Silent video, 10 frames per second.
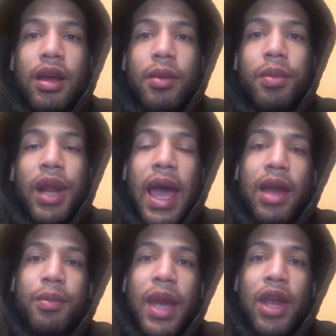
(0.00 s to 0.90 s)
black
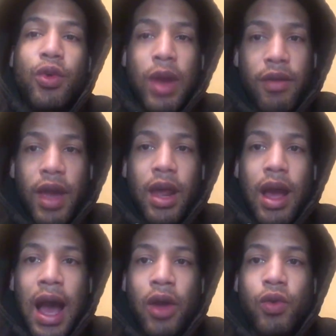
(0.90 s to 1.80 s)
men who have
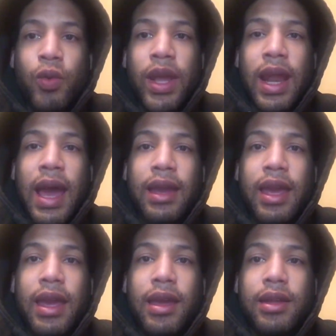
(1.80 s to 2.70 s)
out of wedlock
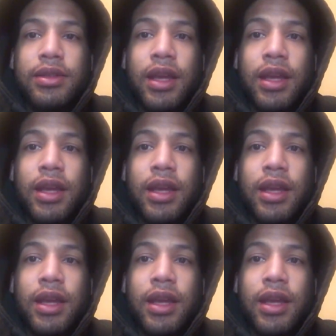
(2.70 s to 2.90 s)
kids.